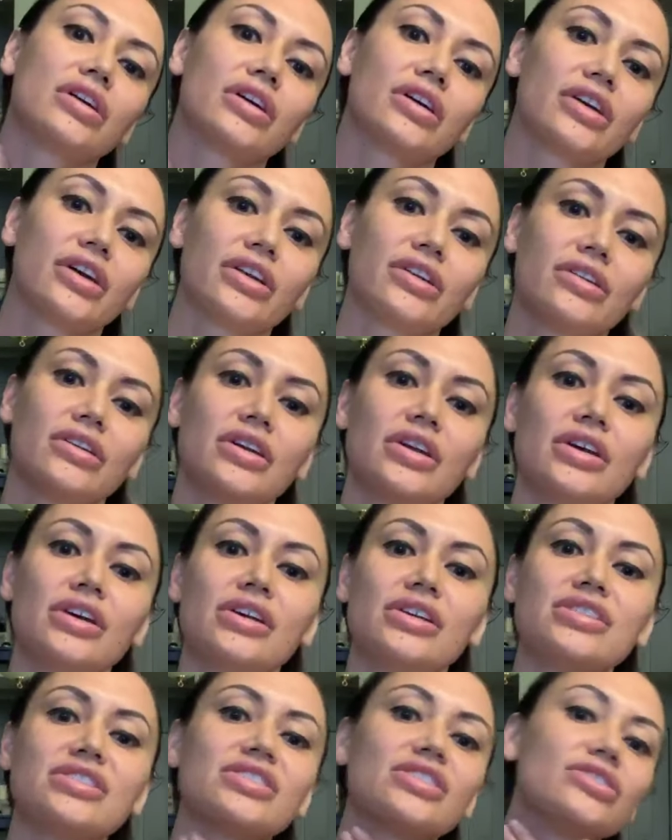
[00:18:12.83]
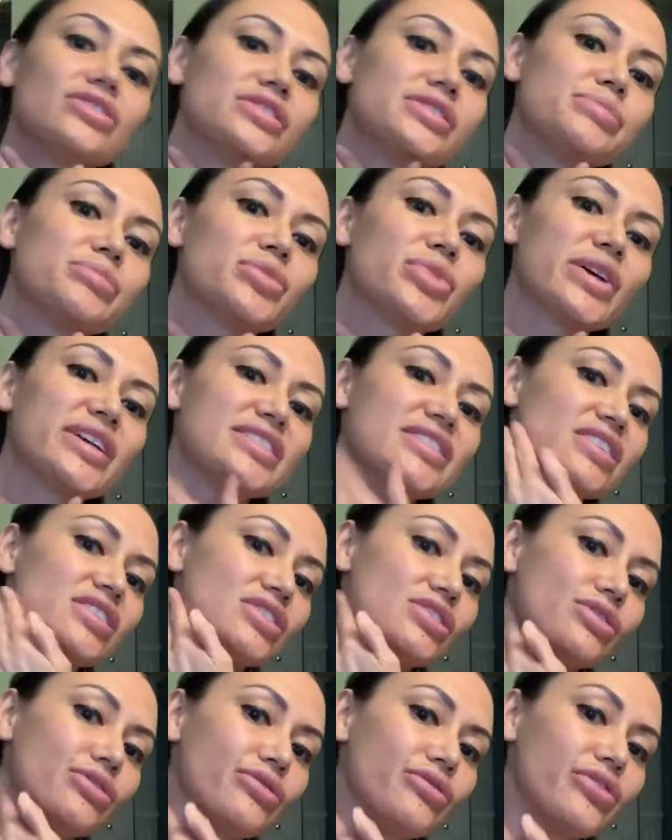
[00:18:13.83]
Good. So placing
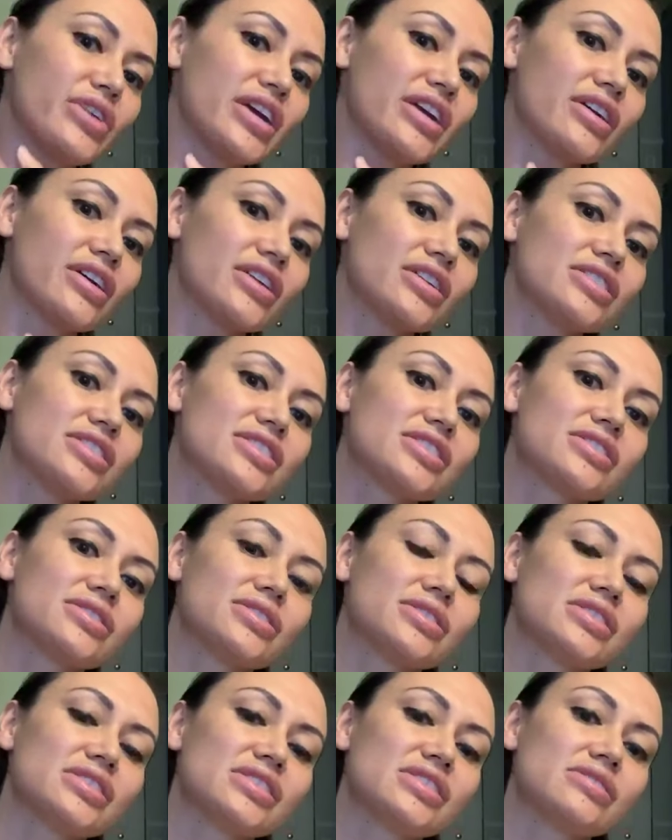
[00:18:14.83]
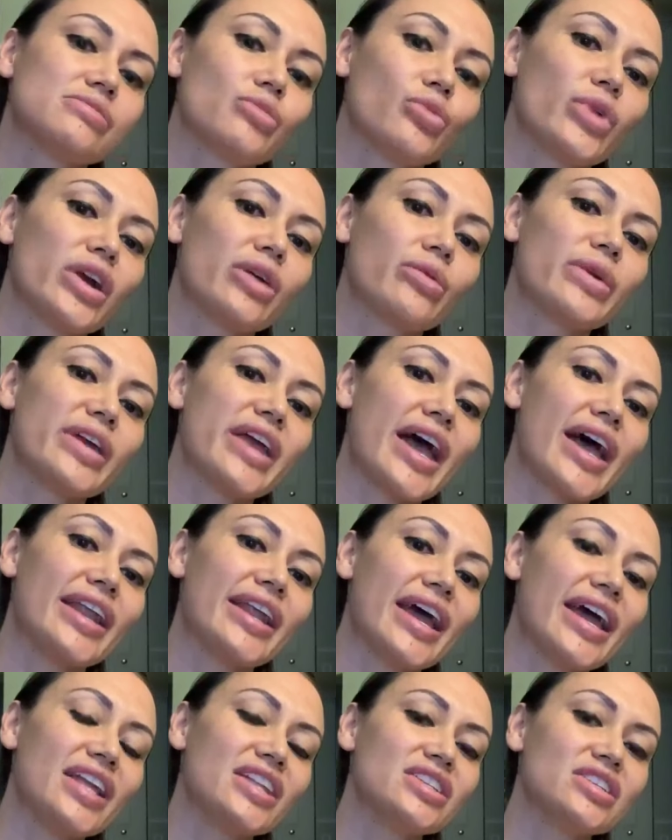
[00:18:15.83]
2 fingers where we had
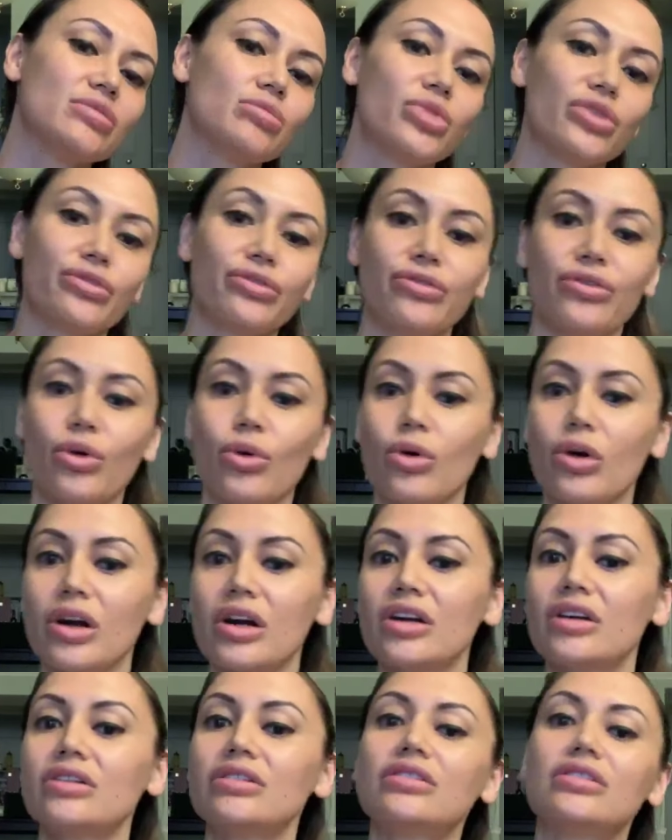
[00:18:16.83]
ended before.